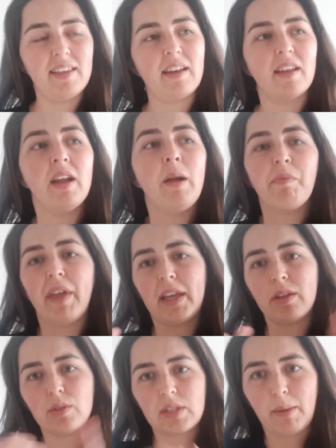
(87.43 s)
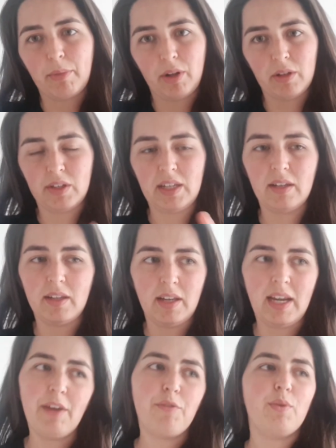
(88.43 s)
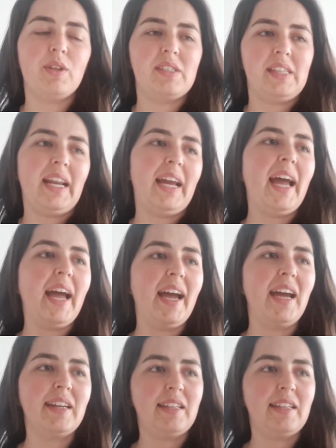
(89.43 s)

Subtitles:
And I used up all the left ones that I had.